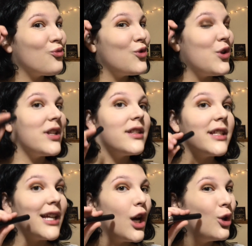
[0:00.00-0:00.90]
you can
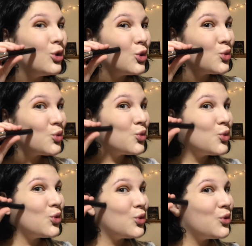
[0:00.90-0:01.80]
see
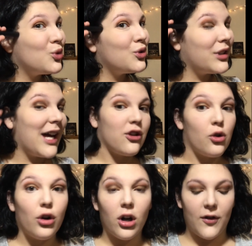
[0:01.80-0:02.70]
the natural
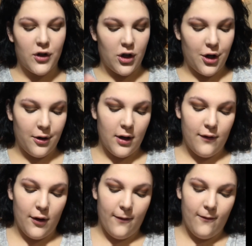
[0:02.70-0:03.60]
curvature of
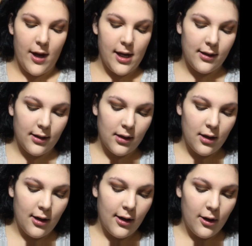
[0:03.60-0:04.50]
your face.
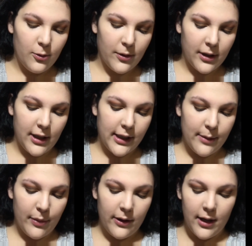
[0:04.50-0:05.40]
I'm just gonna
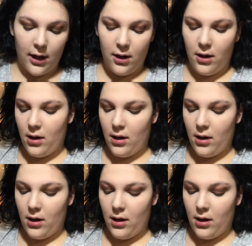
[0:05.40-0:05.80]
dip in there,